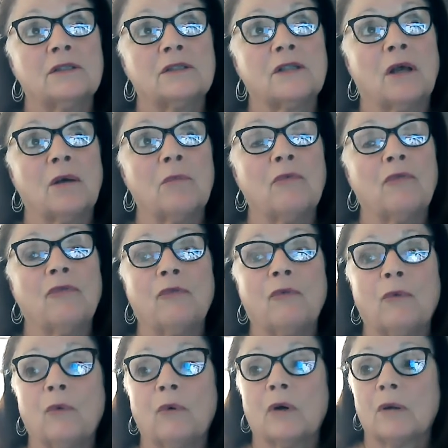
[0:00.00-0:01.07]
some
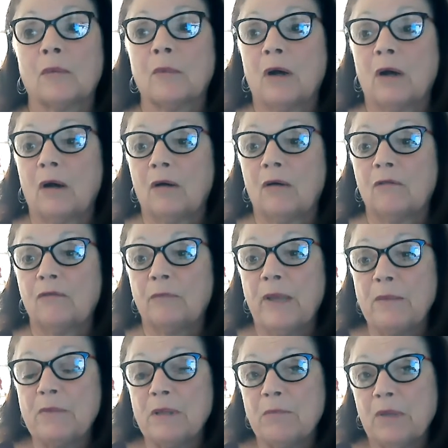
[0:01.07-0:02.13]
form of
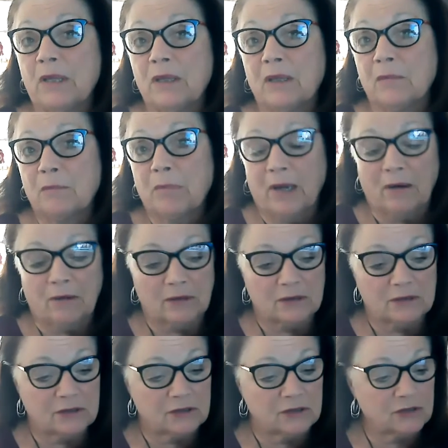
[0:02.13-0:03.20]
maybe being
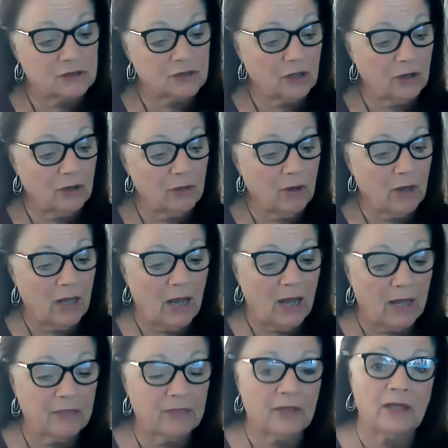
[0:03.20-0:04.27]
embarrassed. So
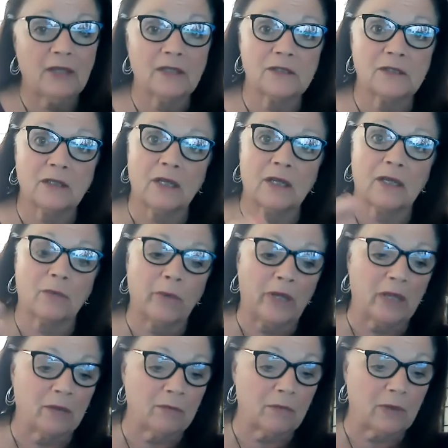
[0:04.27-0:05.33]
I think if we
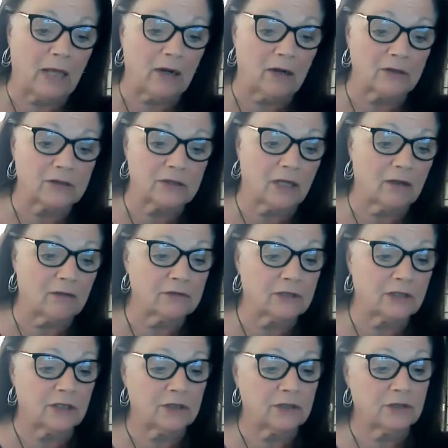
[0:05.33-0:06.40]
can get ourselves
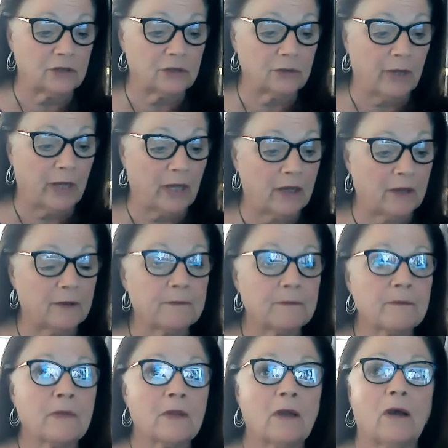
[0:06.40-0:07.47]
into
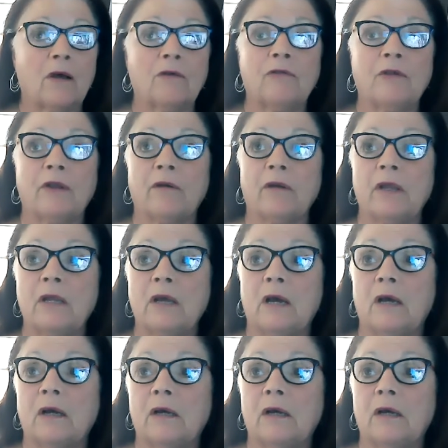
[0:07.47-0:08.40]
a very